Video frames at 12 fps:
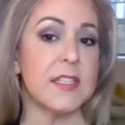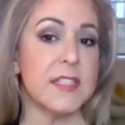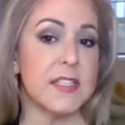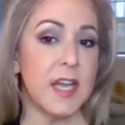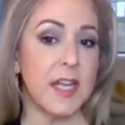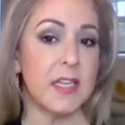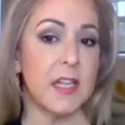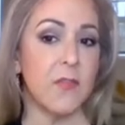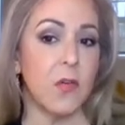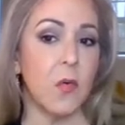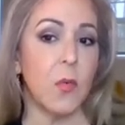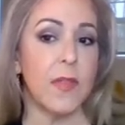site
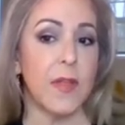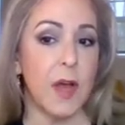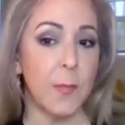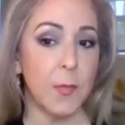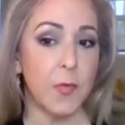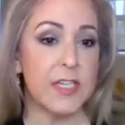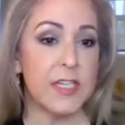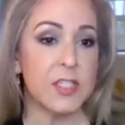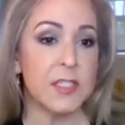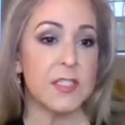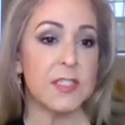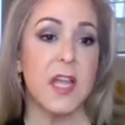level with
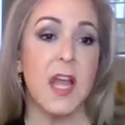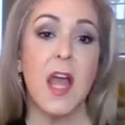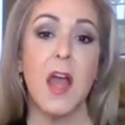operations,